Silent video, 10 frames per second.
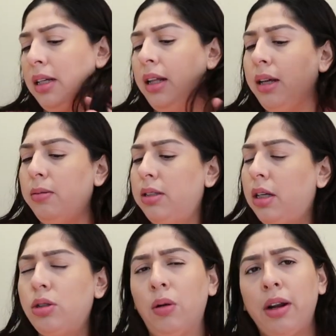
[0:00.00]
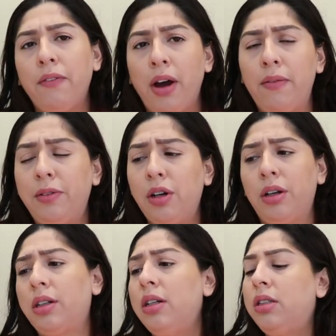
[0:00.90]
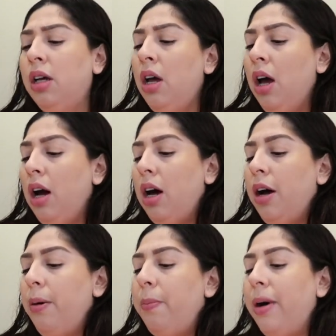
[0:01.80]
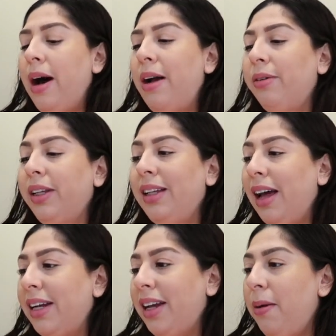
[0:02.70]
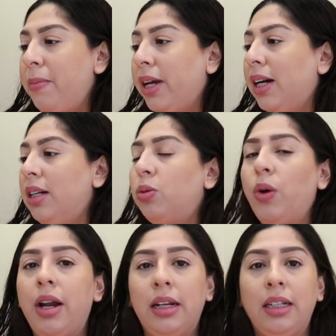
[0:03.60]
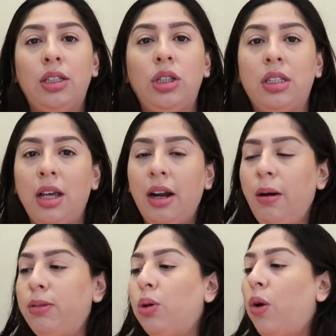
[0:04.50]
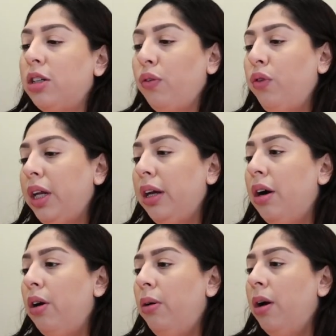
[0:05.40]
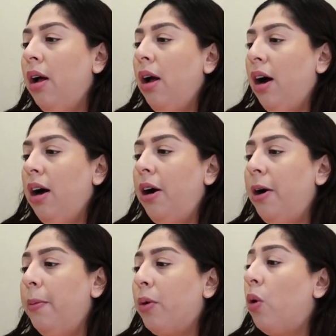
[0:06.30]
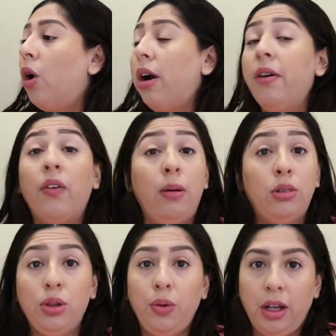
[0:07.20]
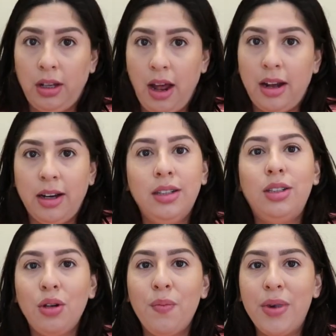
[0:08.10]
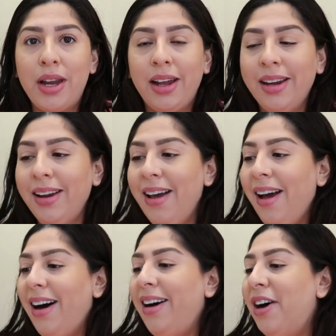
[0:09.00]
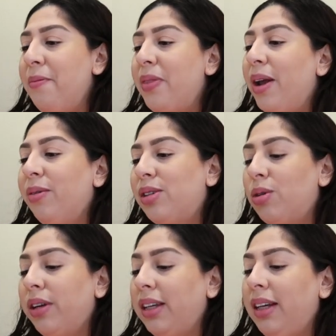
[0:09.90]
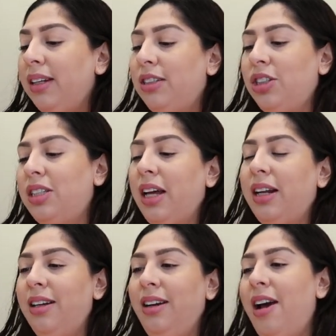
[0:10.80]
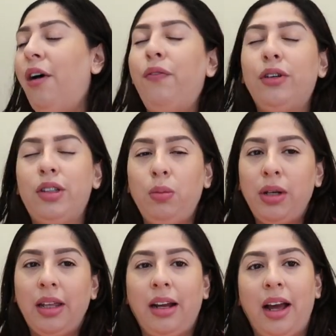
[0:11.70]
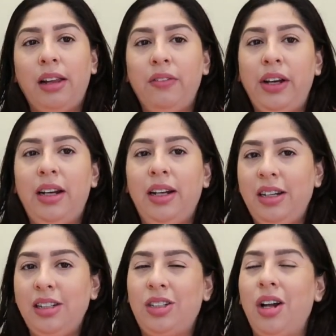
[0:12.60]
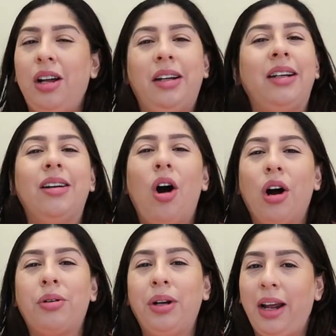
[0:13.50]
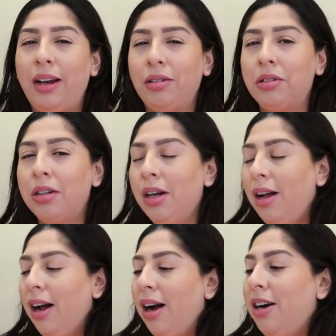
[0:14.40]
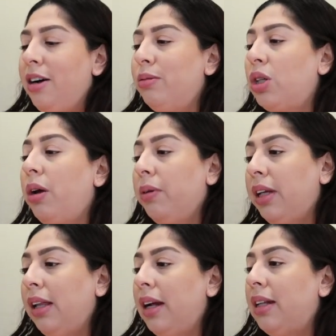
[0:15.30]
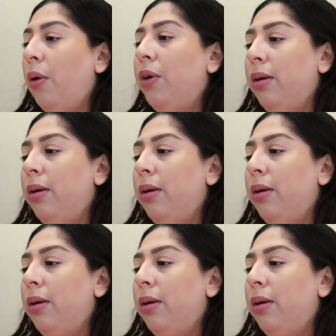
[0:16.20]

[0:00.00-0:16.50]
I think it was like $25. Um, but I really like it because when I need to set up to watch a video um, or if I'm doing like a Zoom meeting, um, it's really just like helpful to be like elevated and it's not like an awkward angle. Um, so I really like that.